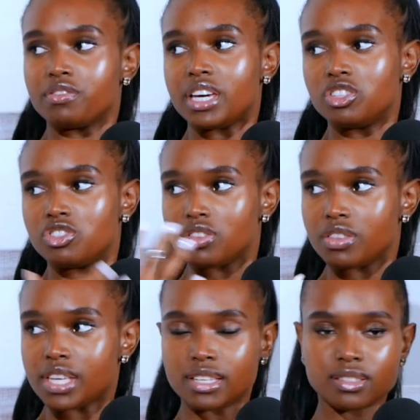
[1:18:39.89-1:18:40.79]
of
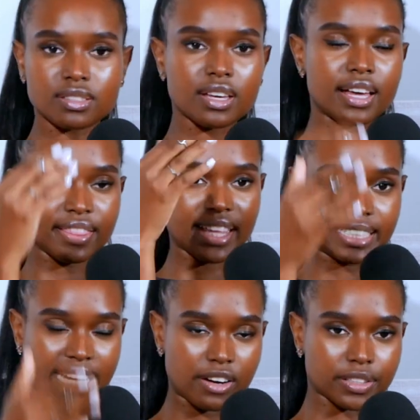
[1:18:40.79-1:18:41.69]
age things
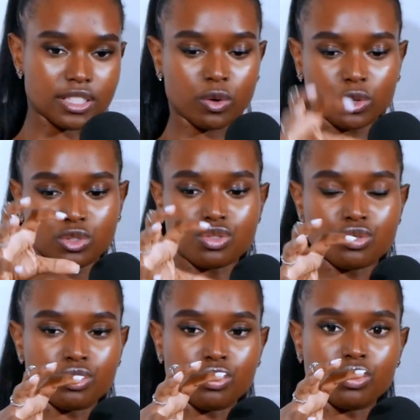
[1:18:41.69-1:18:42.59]
that character goes
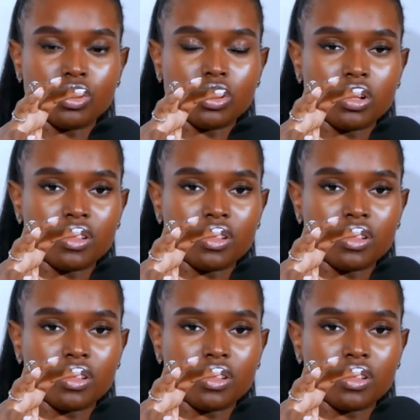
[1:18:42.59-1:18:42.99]
through